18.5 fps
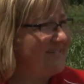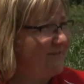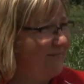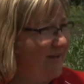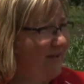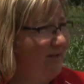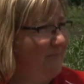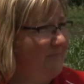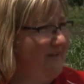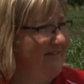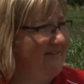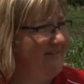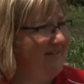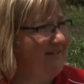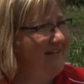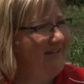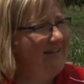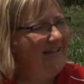development.
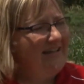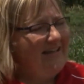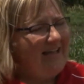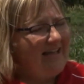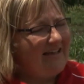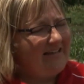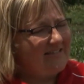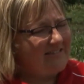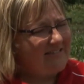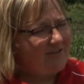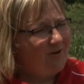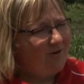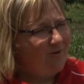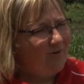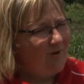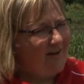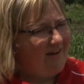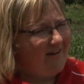And
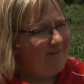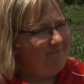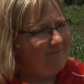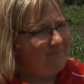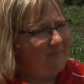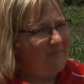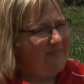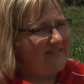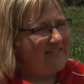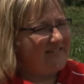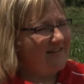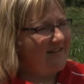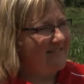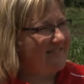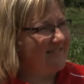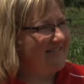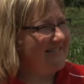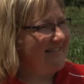so, uh, but that's
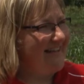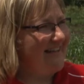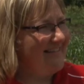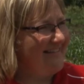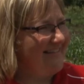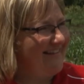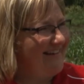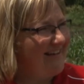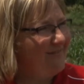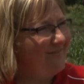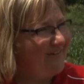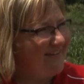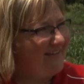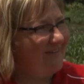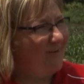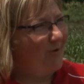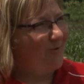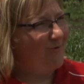not to say that even
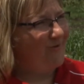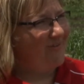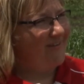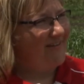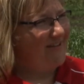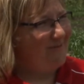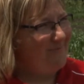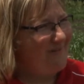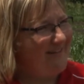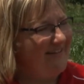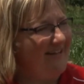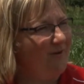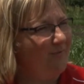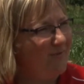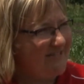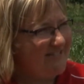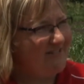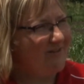at lower
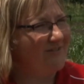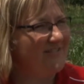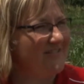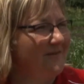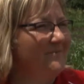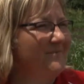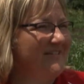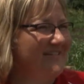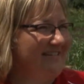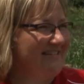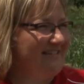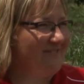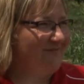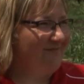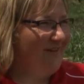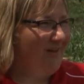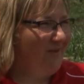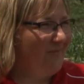humidity, we saw some disease
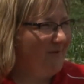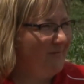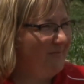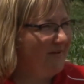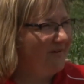development.